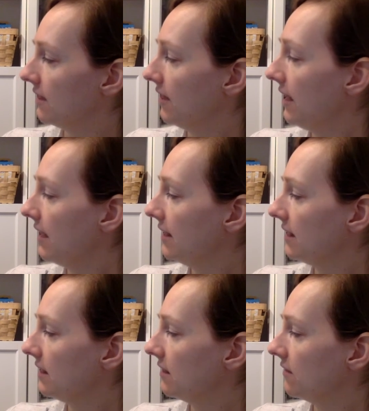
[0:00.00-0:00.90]
Then
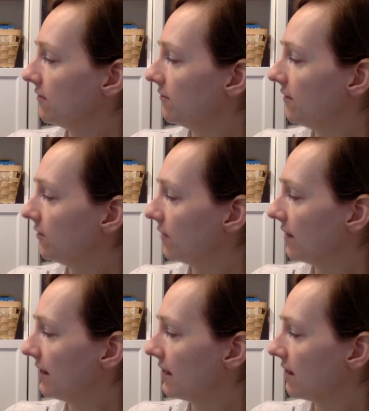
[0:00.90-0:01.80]
in the fifth
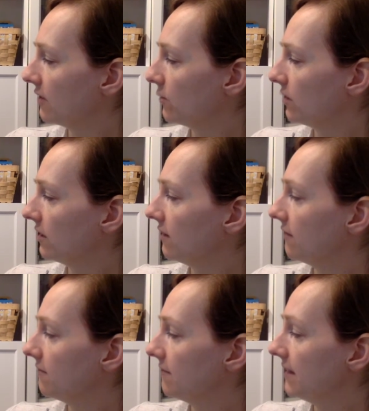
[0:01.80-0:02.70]
round, I got the word
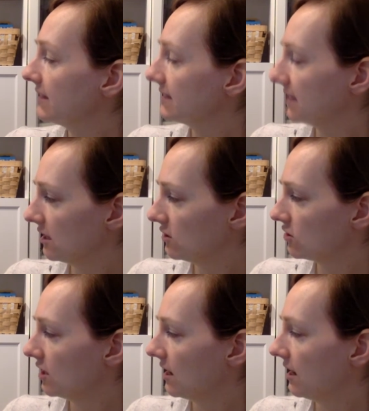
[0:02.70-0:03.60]

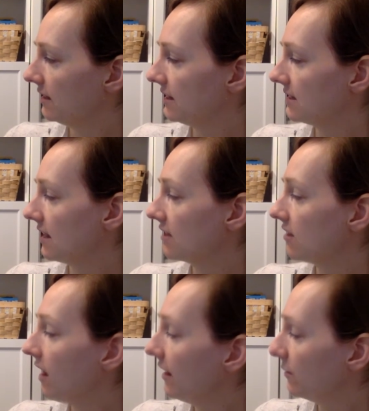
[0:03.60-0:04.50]
vestige. At least I
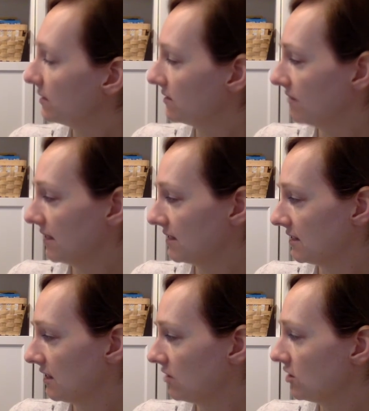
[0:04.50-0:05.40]
thought it was
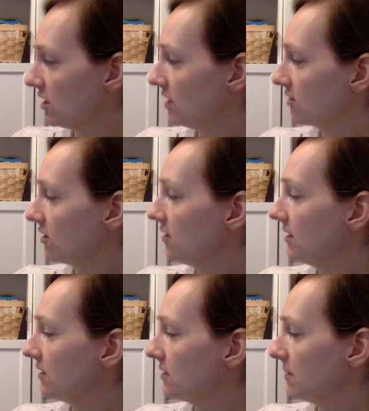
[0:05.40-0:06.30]
vestige. It
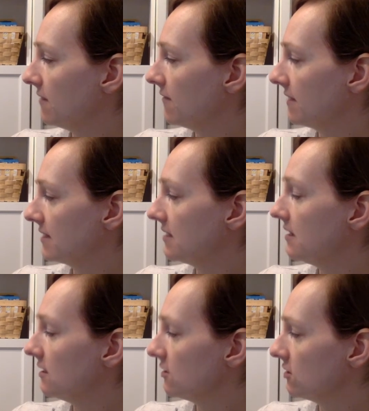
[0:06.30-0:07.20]
turned out to be
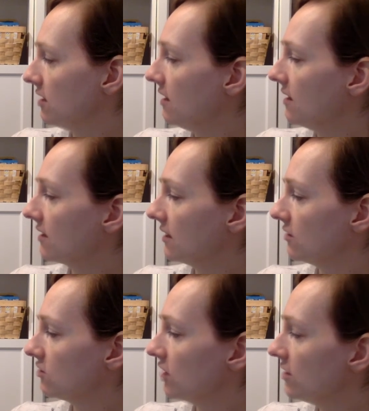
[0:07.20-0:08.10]
vestige. The
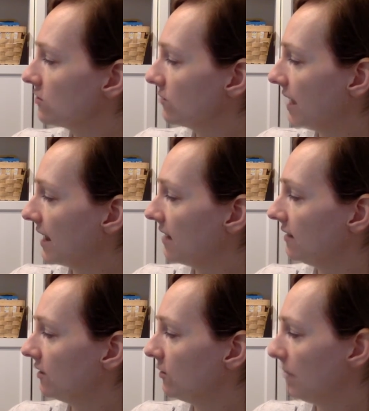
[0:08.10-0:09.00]
judge rang a
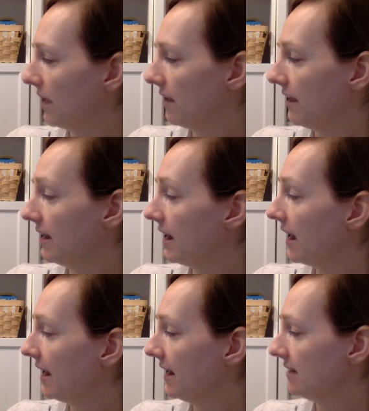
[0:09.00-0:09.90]
little bell, and
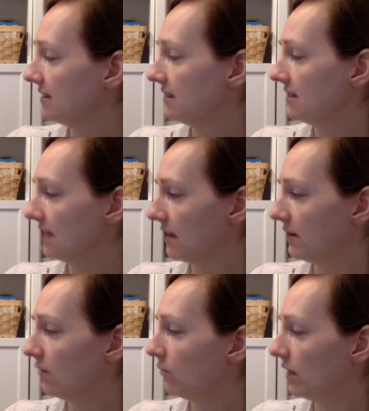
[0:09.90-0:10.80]
I had to sit
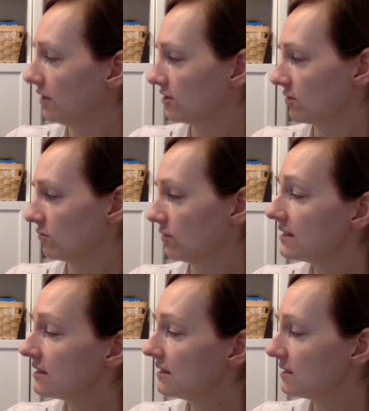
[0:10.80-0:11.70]
down and watch the
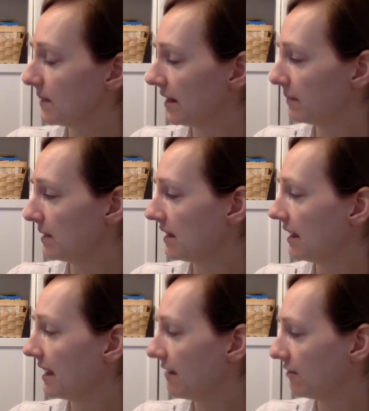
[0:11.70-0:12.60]
rest of the spelling bee
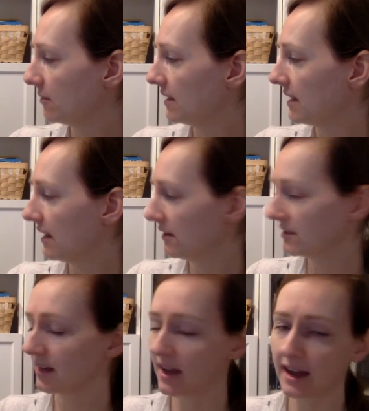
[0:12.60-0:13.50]
like everybody
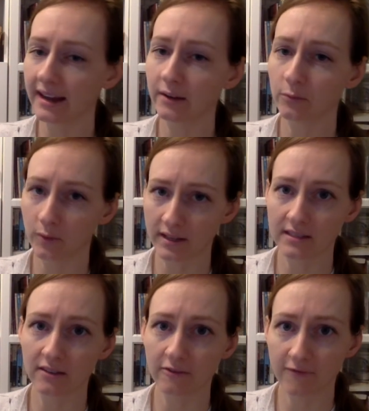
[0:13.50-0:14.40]
else. I
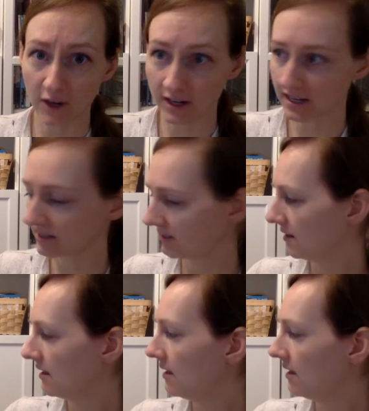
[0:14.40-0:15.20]
was furious.